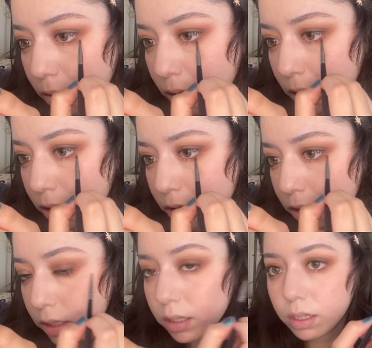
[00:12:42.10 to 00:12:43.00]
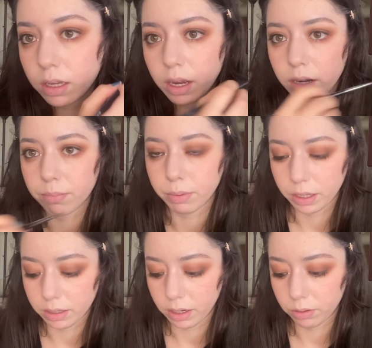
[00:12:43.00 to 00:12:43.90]
And just kind of
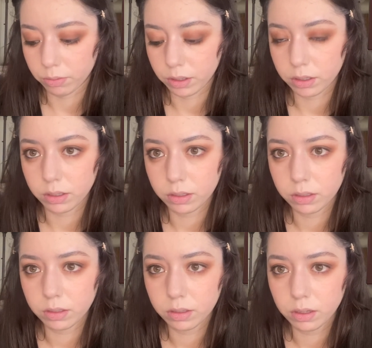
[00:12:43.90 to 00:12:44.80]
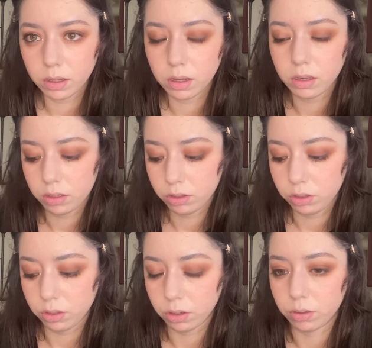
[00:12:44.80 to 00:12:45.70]
blend downwards.
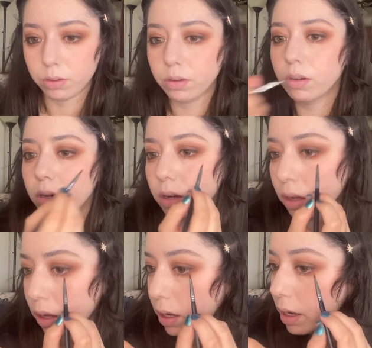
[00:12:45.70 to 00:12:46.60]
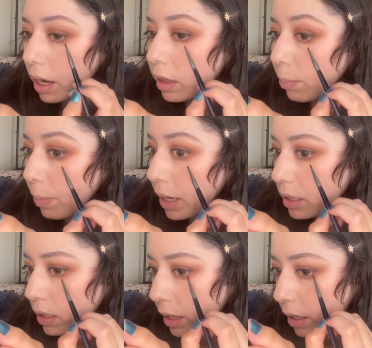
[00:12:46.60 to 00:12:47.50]
So at the
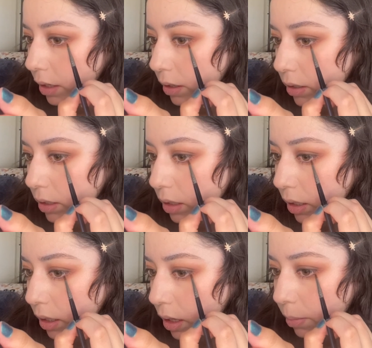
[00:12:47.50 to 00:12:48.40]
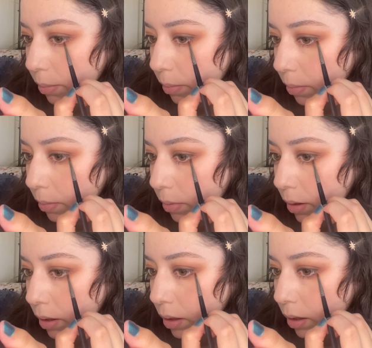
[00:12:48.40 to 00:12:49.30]
baseline here, it's gonna come
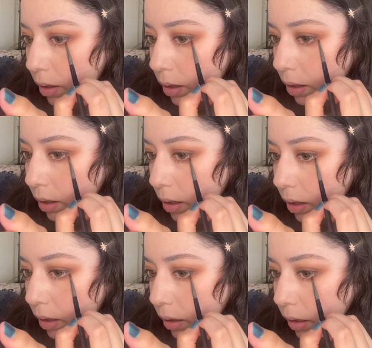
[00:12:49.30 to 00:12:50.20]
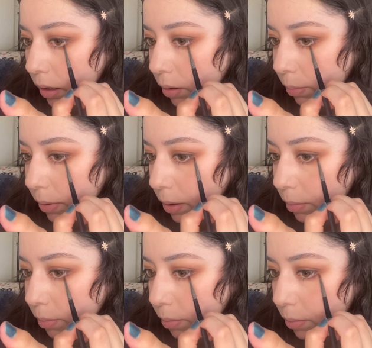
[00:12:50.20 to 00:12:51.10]
a little bit
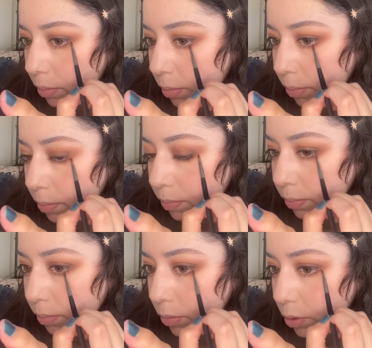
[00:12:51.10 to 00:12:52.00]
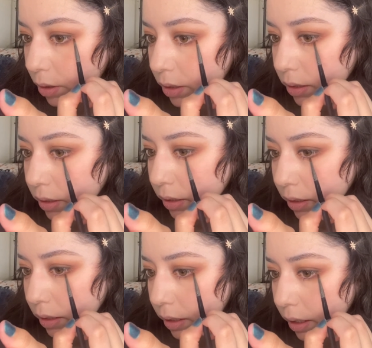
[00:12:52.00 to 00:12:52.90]
more
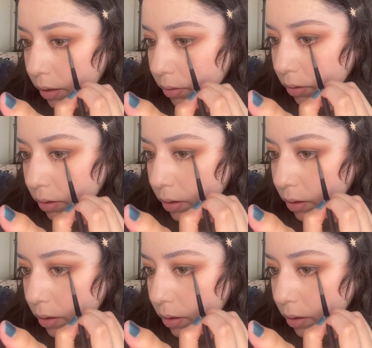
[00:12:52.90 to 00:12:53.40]
down.